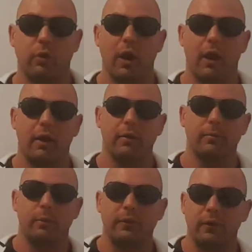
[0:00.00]
try.
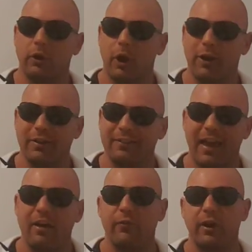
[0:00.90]
But they're not going to
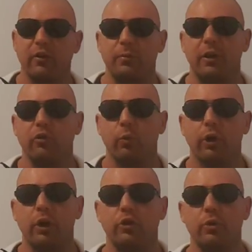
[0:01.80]
laugh at us because
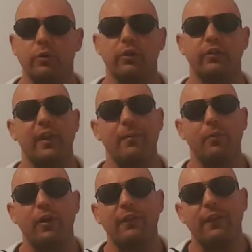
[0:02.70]
we're going to do the
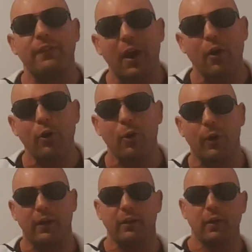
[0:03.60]
same thing that they're
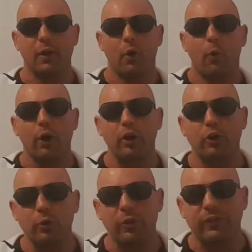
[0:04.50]
doing. We're going
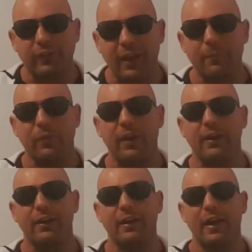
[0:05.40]
to do the same
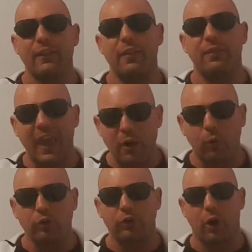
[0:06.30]
thing that they
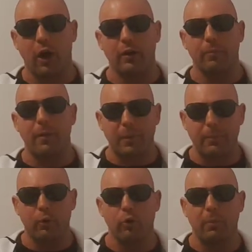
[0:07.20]
were taught by
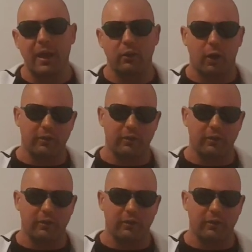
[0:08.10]
people who made